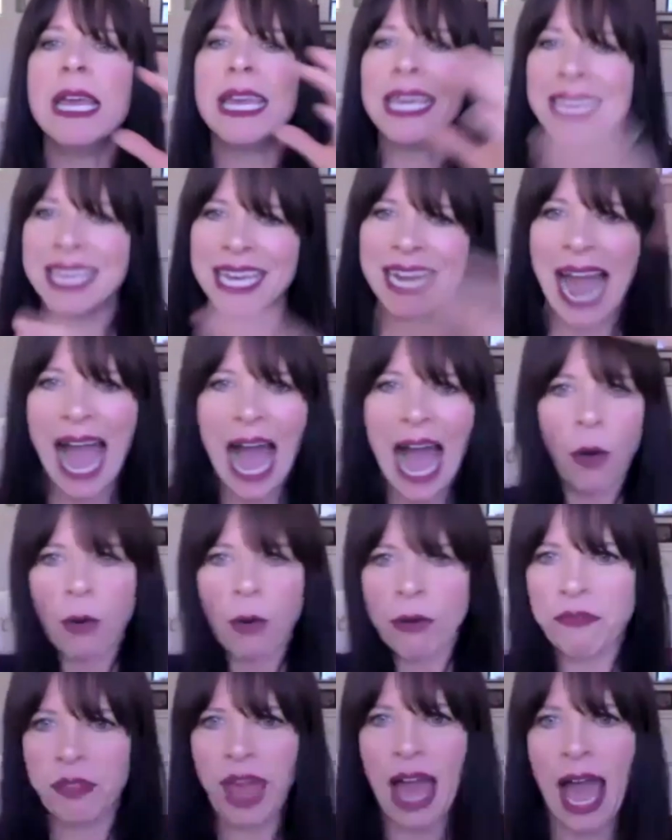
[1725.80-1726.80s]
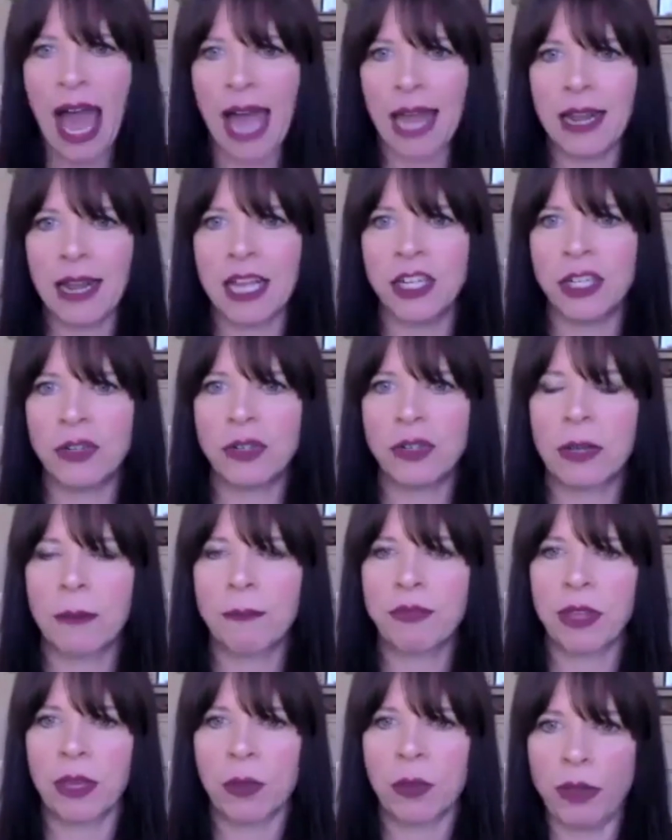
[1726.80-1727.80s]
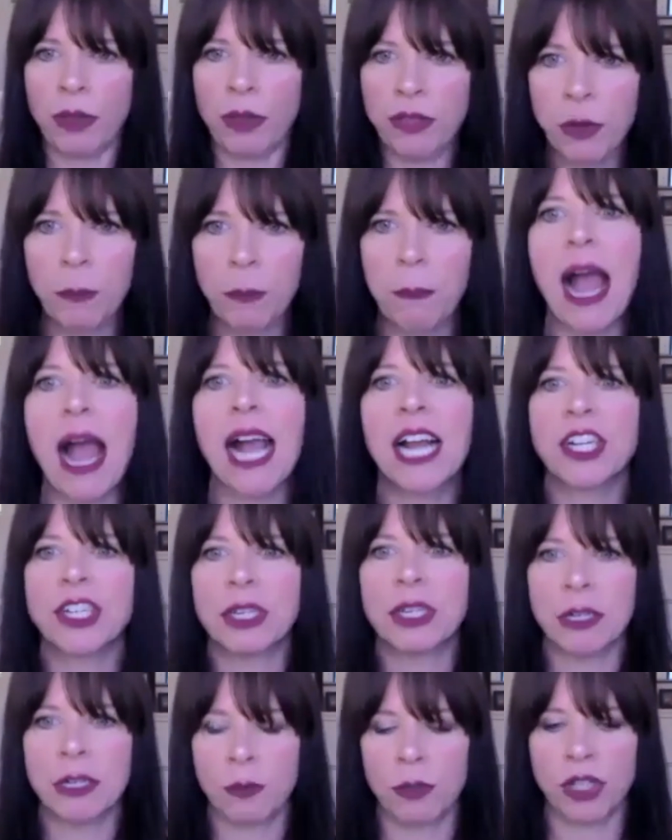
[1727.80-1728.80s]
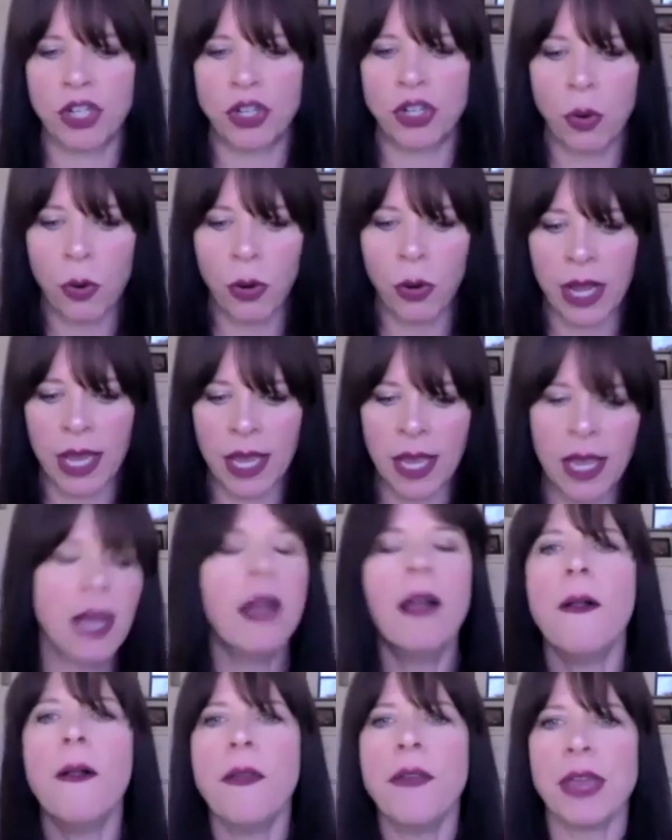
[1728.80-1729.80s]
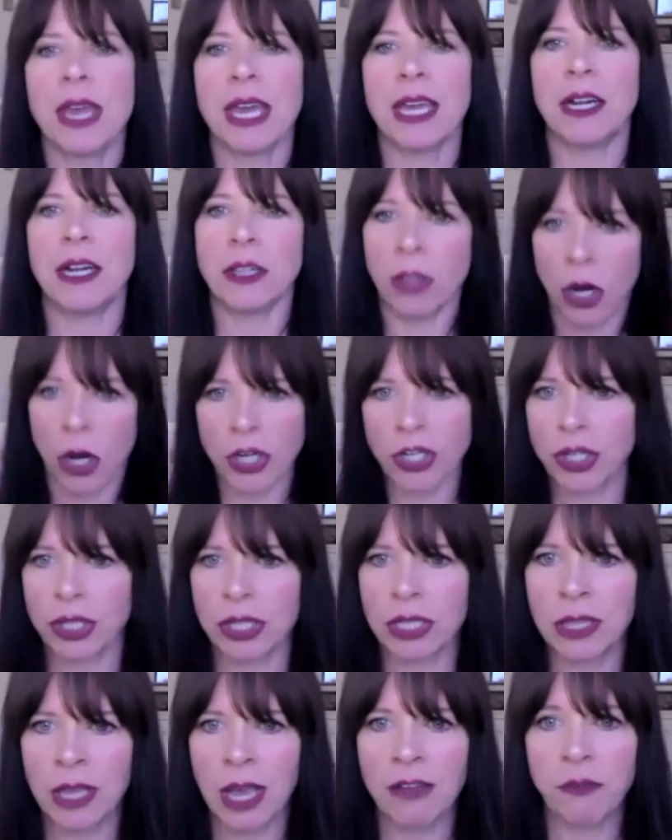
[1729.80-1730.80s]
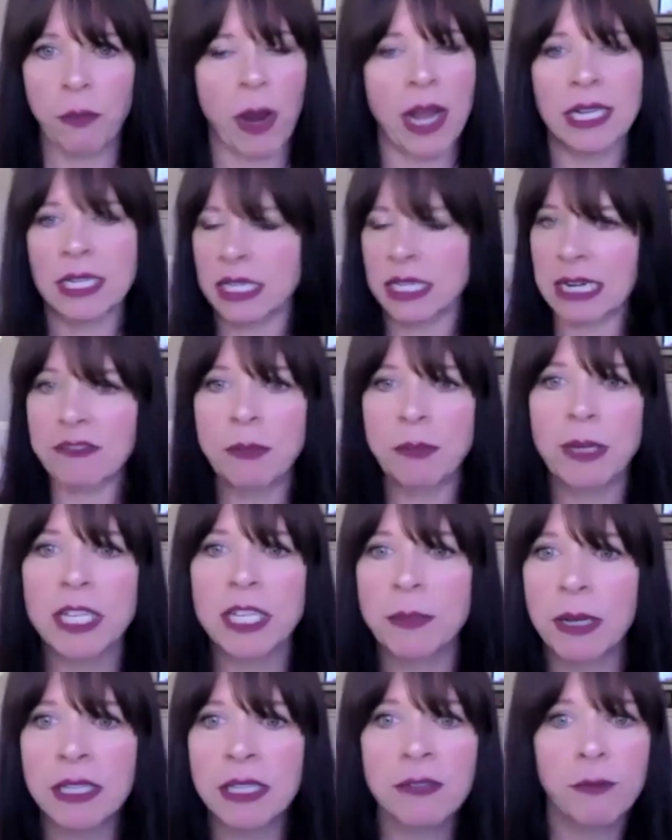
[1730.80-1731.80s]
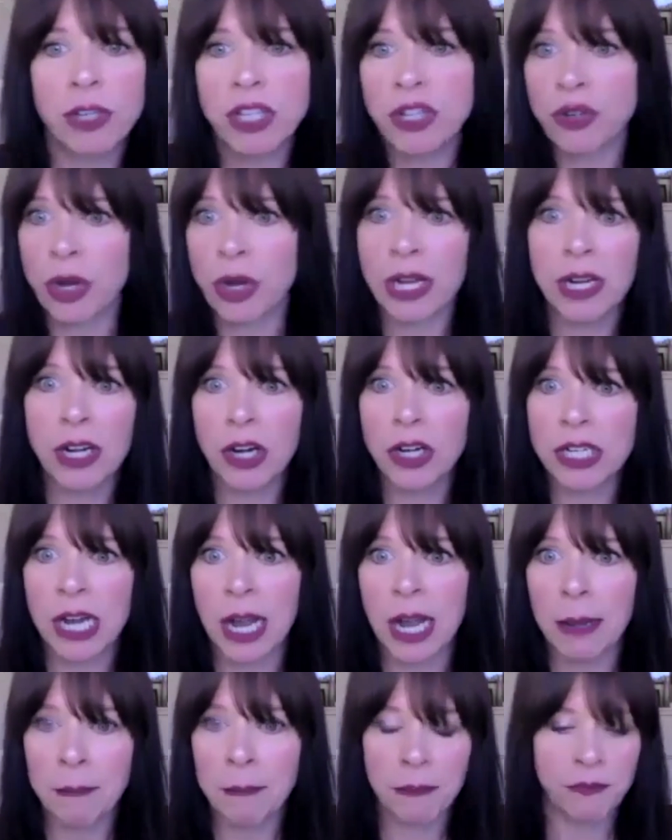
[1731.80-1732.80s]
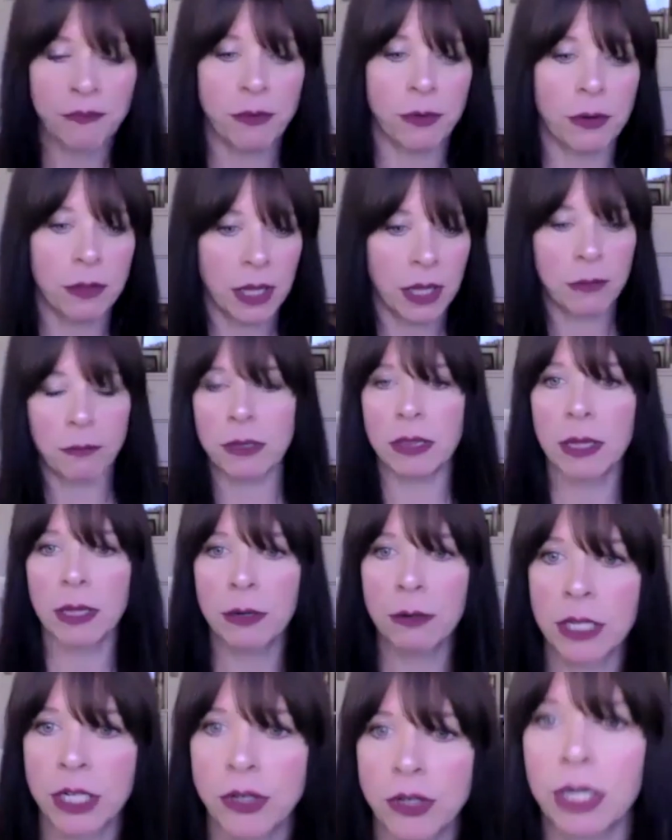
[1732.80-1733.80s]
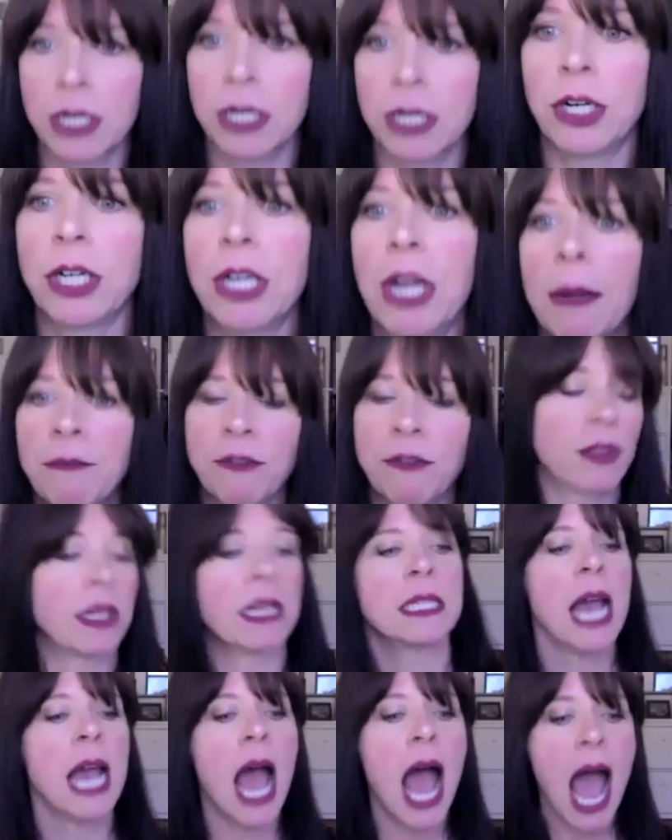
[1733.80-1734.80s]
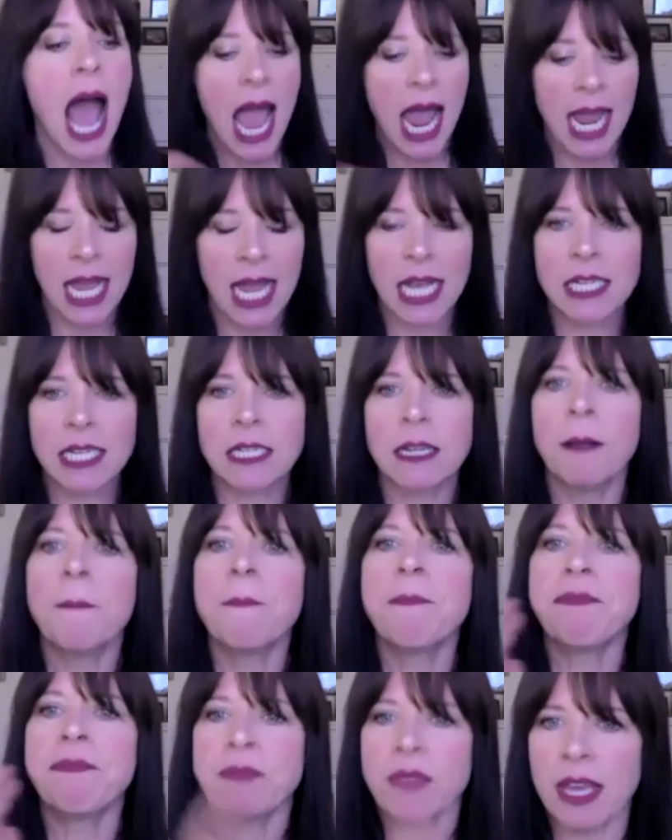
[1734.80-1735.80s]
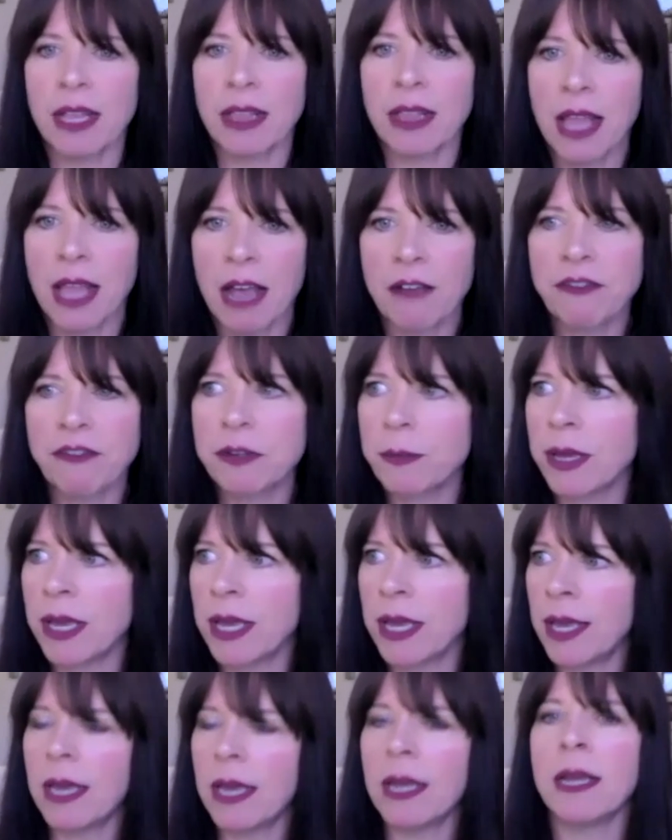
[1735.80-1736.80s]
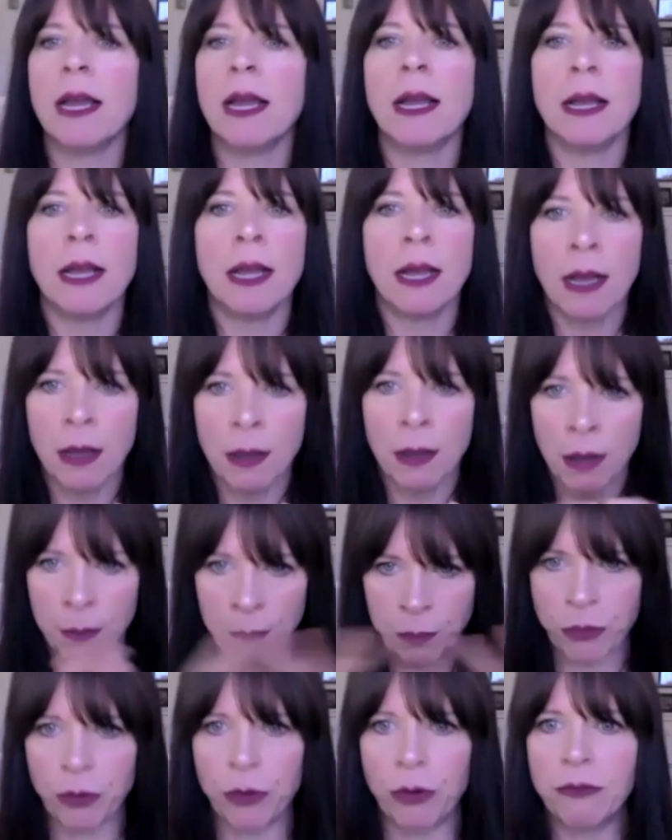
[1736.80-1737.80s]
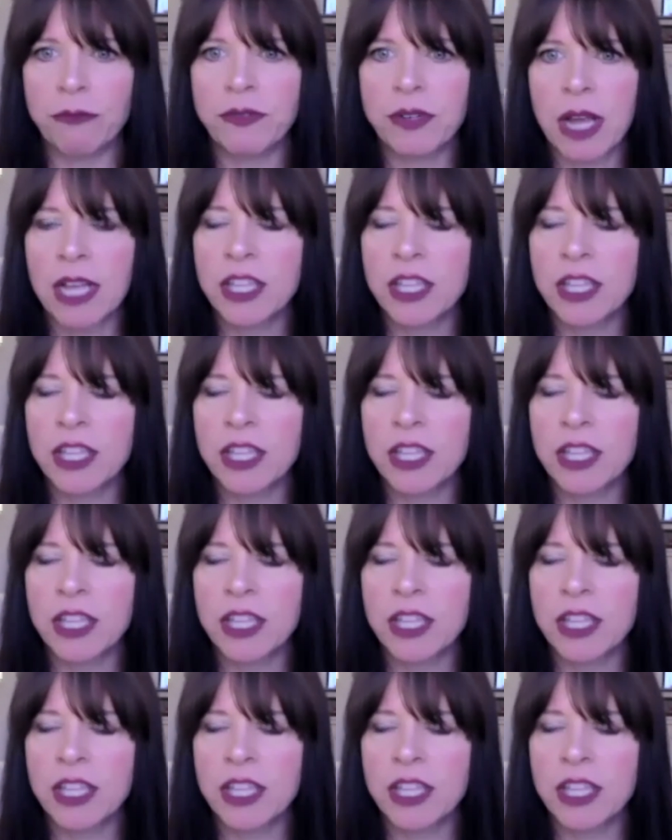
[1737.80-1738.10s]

Get out of that and do something with your passion and with joy in a larger than life way. It doesn't have to be expensive. We traded our time for, like, we literally traded our time for this, and it left me improved.